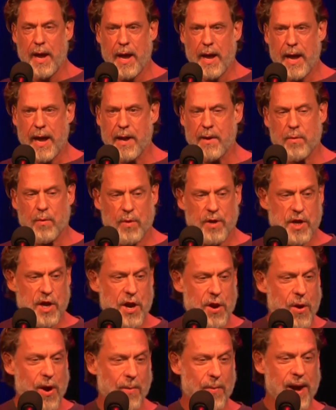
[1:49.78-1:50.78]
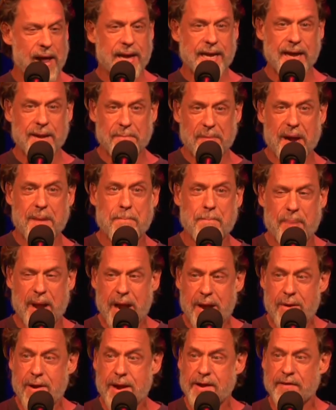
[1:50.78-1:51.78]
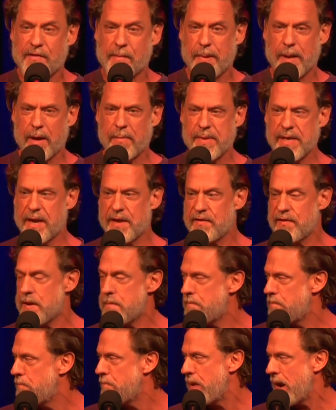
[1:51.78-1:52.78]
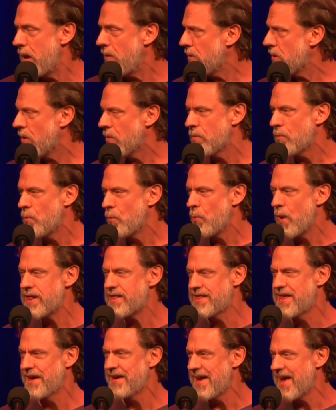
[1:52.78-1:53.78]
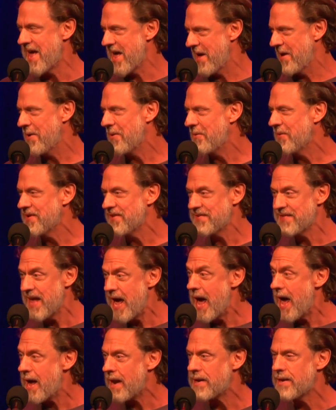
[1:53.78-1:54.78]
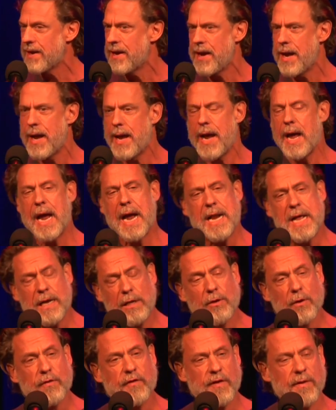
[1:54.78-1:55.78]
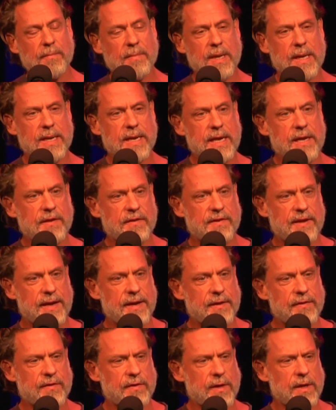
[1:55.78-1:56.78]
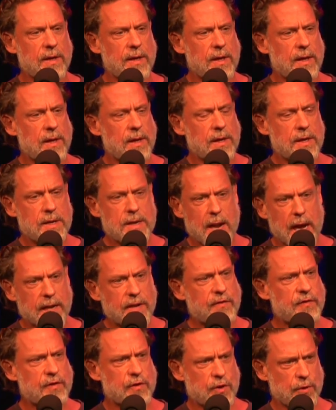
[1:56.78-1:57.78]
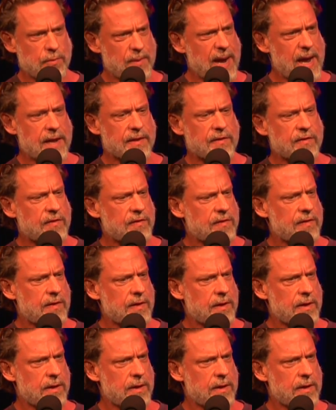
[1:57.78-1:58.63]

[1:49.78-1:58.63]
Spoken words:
And, when I get my bearings about me, I say, "Bauer, what the hell was that?" And he looks at me and he says, "Nice Tourette's."